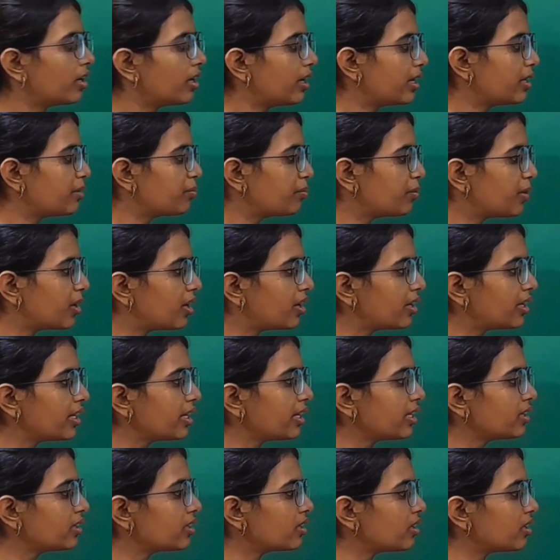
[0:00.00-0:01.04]
In
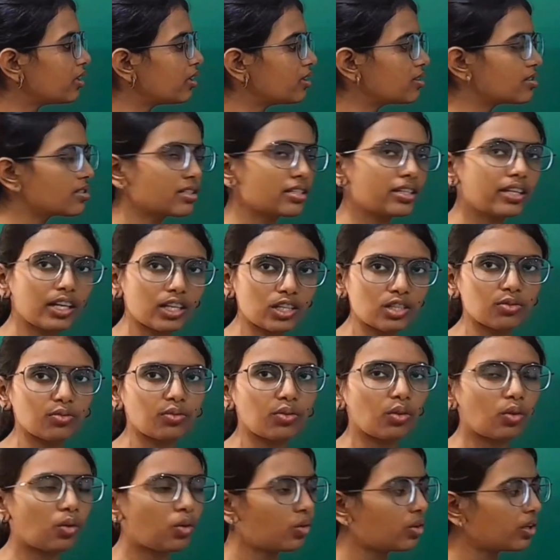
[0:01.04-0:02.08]
burning the
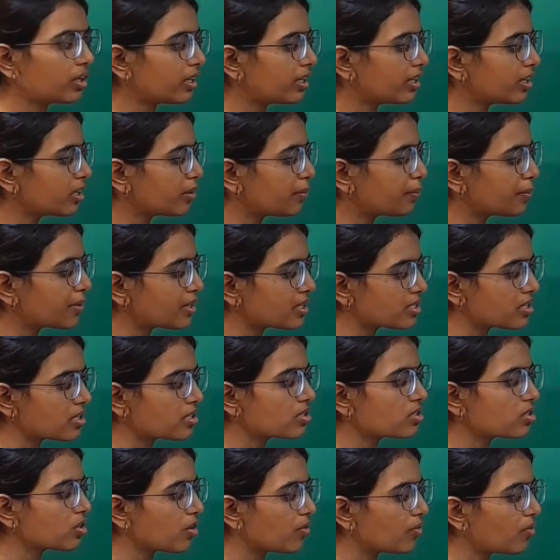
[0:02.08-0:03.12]
CH4 in the presence
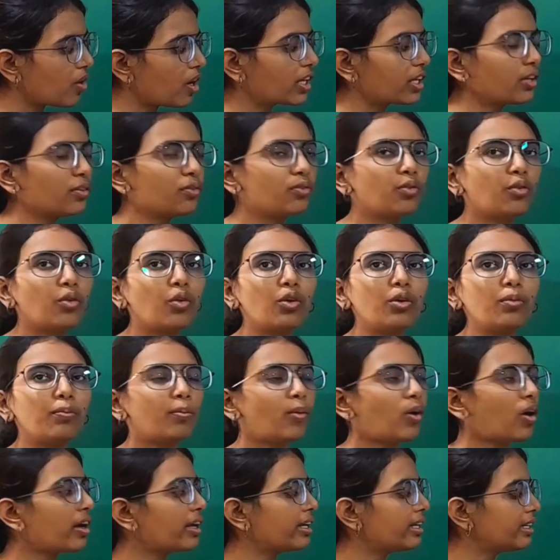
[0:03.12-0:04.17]
of
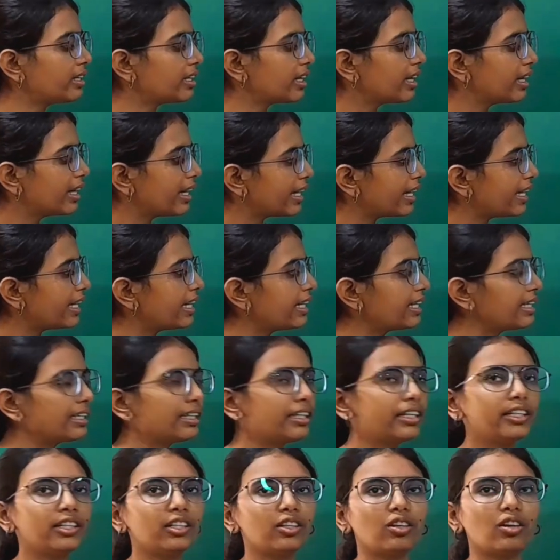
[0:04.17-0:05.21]
44.8
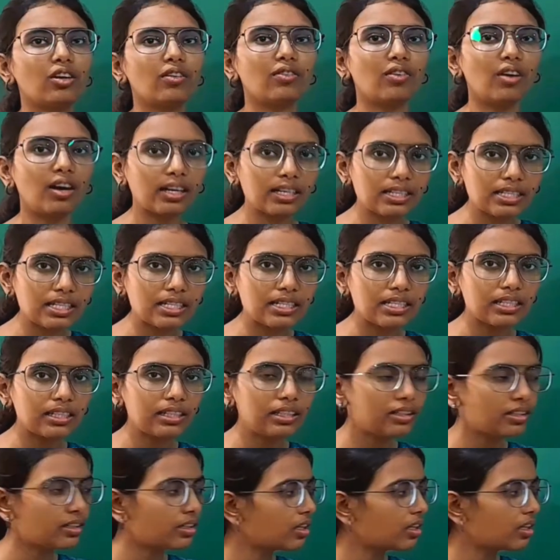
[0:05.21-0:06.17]
liter of oxygen,